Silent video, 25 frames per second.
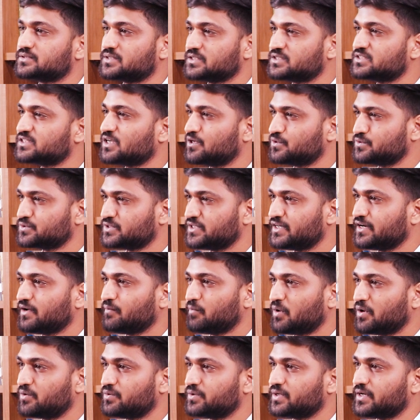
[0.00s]
6,000
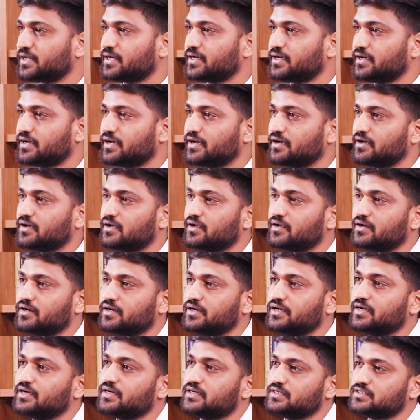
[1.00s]
amount,
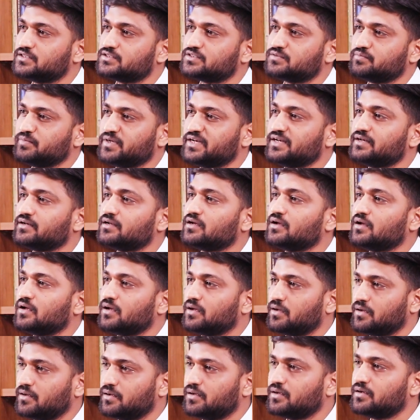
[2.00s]
it's been
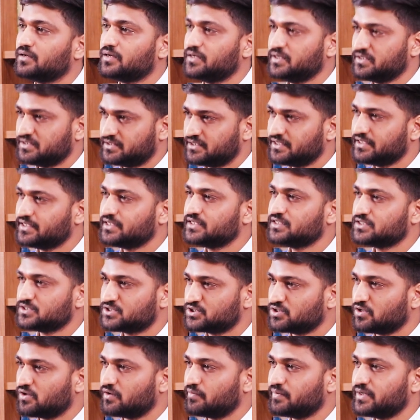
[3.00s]
in three
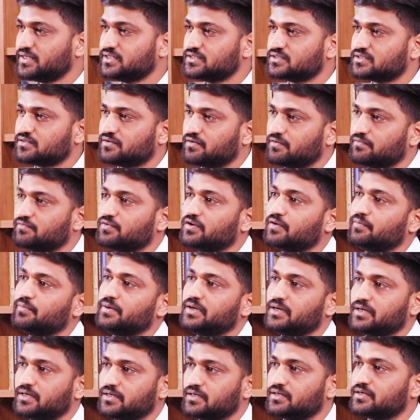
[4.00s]
installments, will
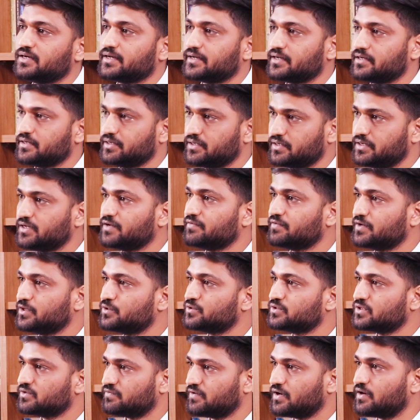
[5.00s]
be like given
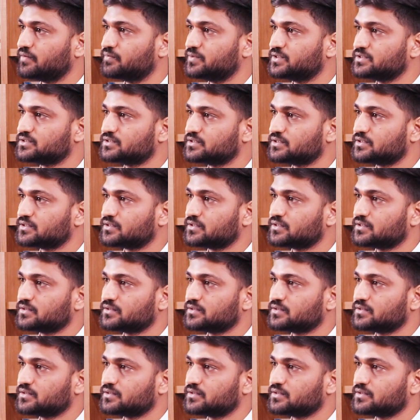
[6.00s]
to the farmers, sir.